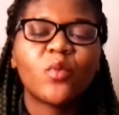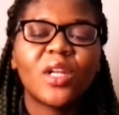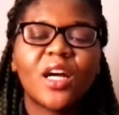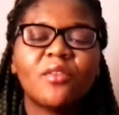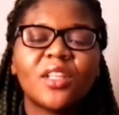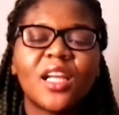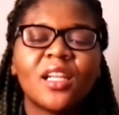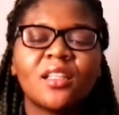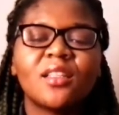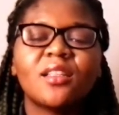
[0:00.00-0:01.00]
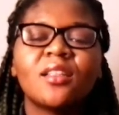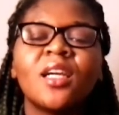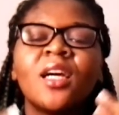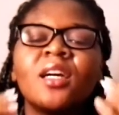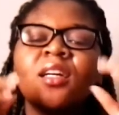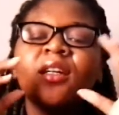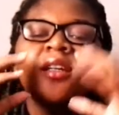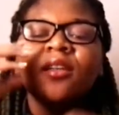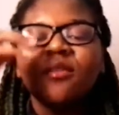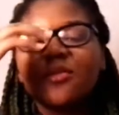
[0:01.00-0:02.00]
We love a talented
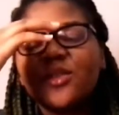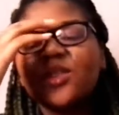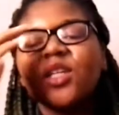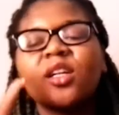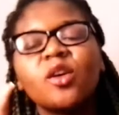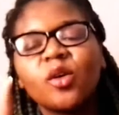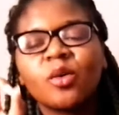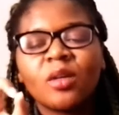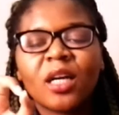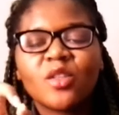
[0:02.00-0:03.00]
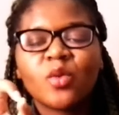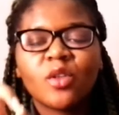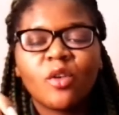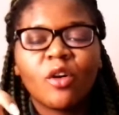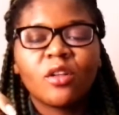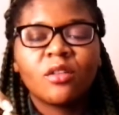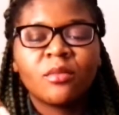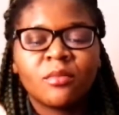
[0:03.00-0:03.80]
Jeno. I swear to God.